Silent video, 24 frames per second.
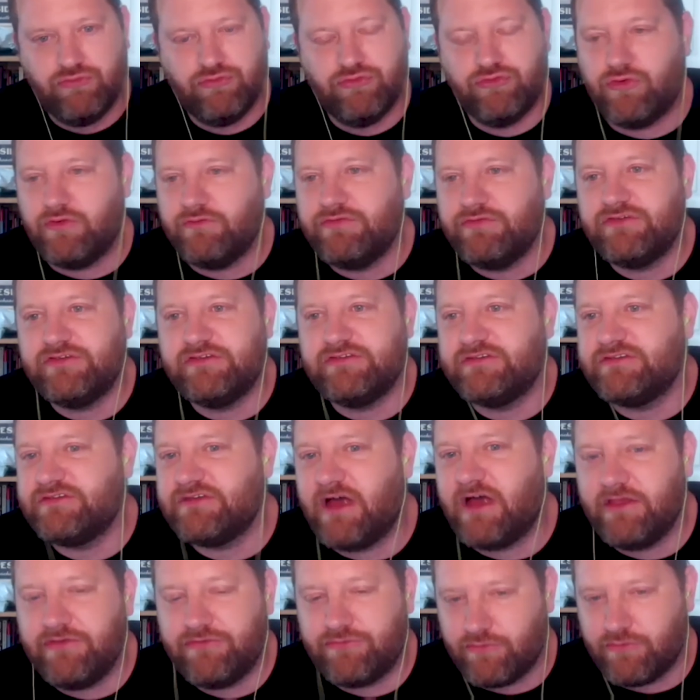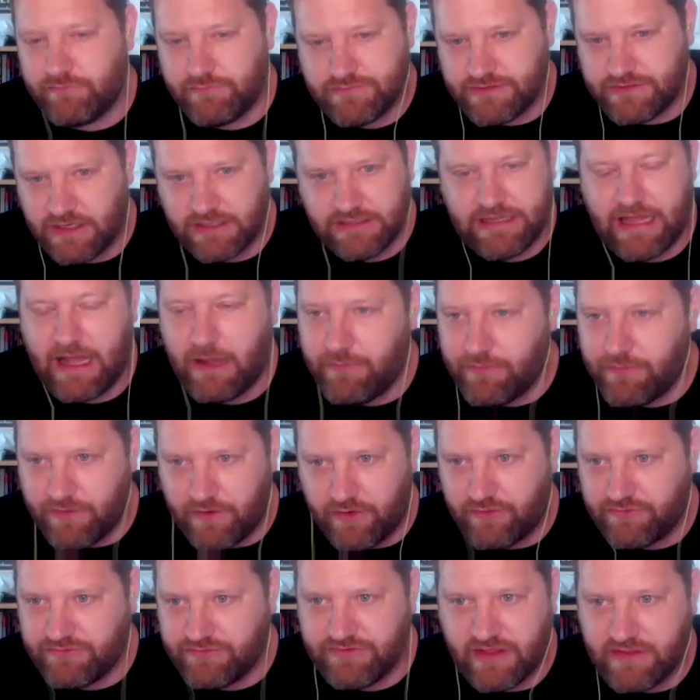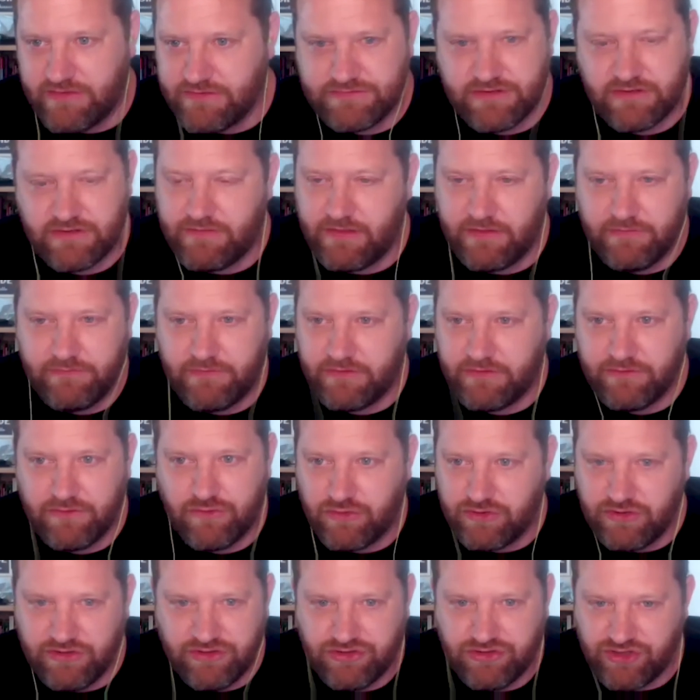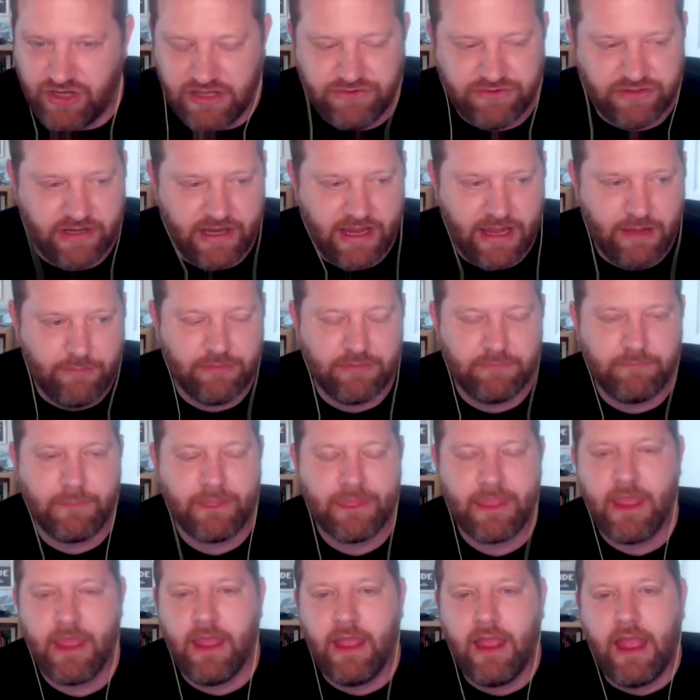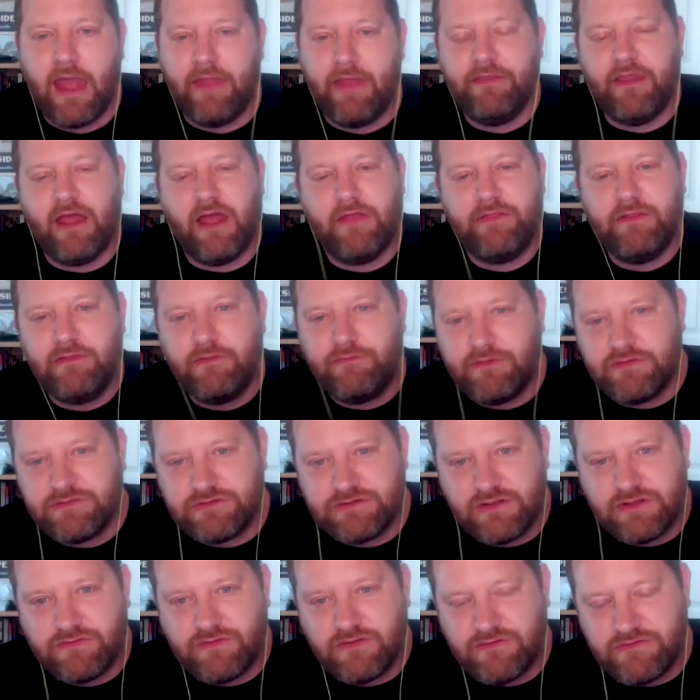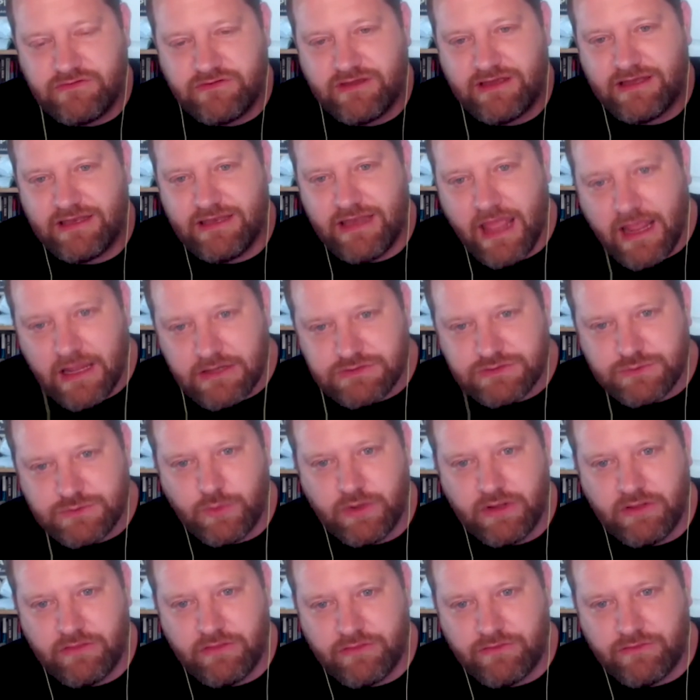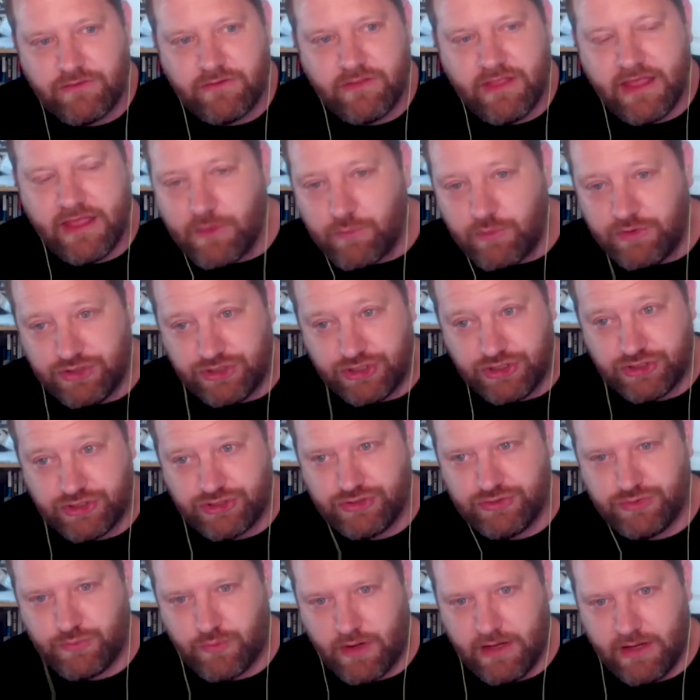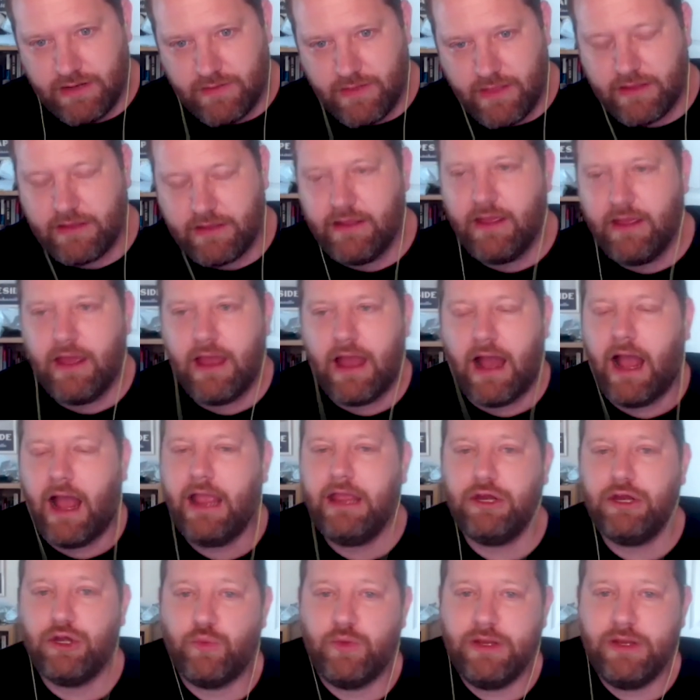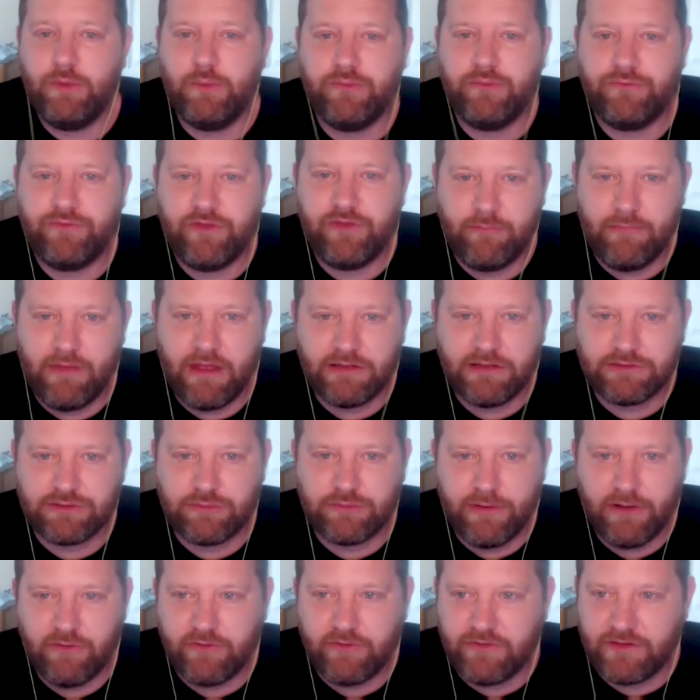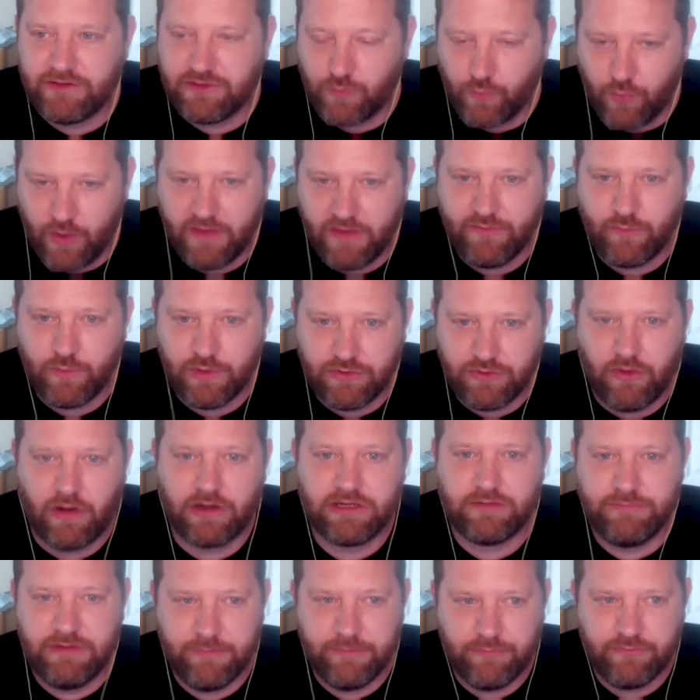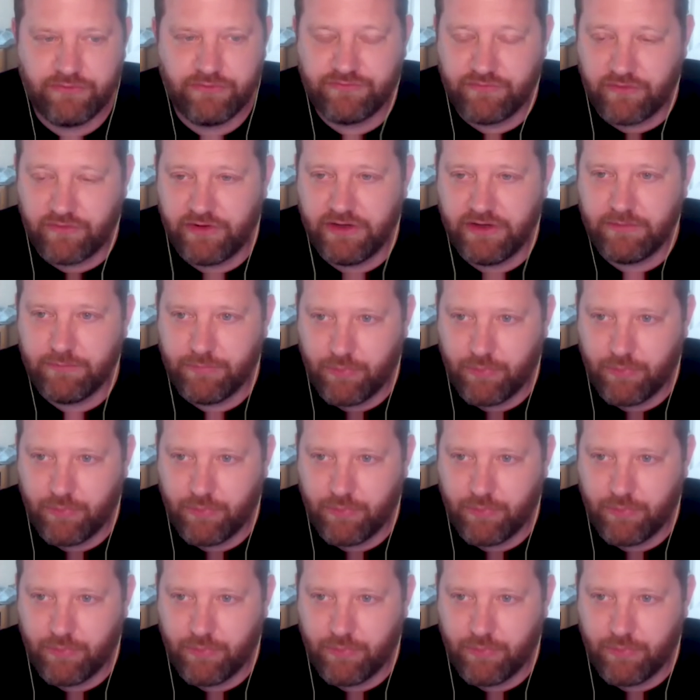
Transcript: sort of su- sort of sucked out their sense that, that that good change can happen. And I think that this that this connects with the language issue, right? Like I agree with Sam Adler Bell that like the way that we talk to people is very